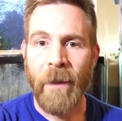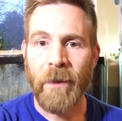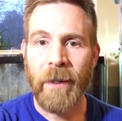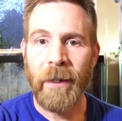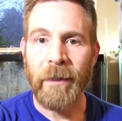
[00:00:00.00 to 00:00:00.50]

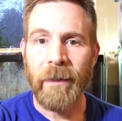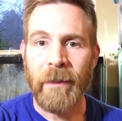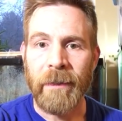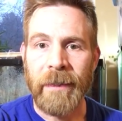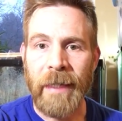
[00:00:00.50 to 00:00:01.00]
Okay.
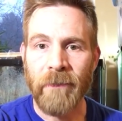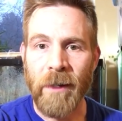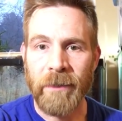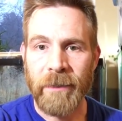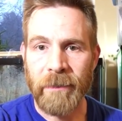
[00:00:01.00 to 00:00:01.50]
Kent
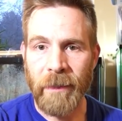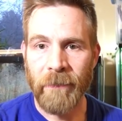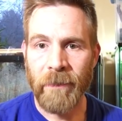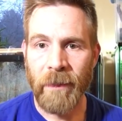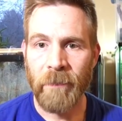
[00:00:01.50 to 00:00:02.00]
Ross says, I
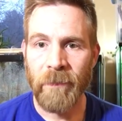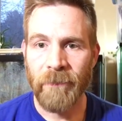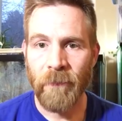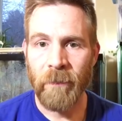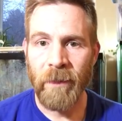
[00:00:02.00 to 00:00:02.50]
have a couple of
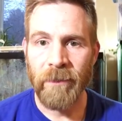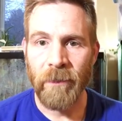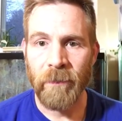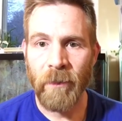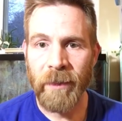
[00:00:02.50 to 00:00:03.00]

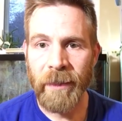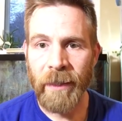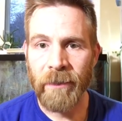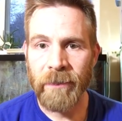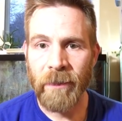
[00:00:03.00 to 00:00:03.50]
four-month-old mourning
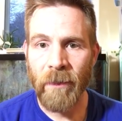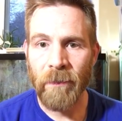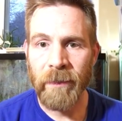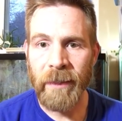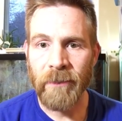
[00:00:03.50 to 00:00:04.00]
geckos that are
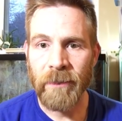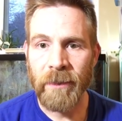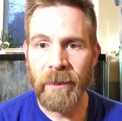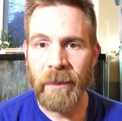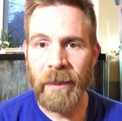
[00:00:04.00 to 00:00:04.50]
only
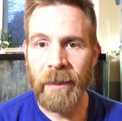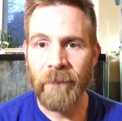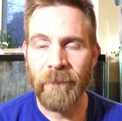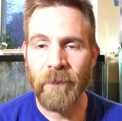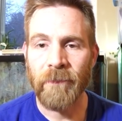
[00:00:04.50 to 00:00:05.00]
interested in eating
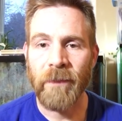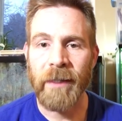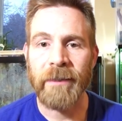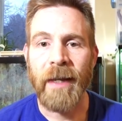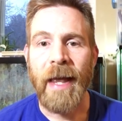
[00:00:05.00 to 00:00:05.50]
fruit
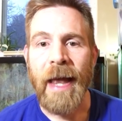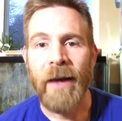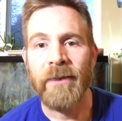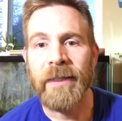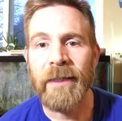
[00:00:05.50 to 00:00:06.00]
flies.
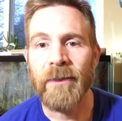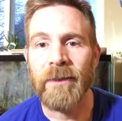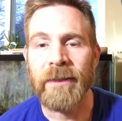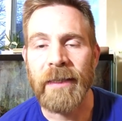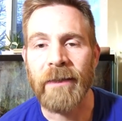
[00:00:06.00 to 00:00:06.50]
How do you get
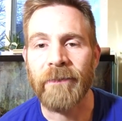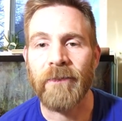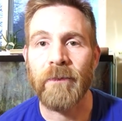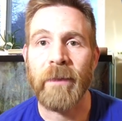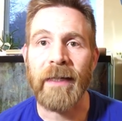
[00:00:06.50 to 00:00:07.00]
yours to eat a
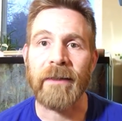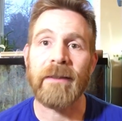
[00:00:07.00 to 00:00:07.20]
fruit mix?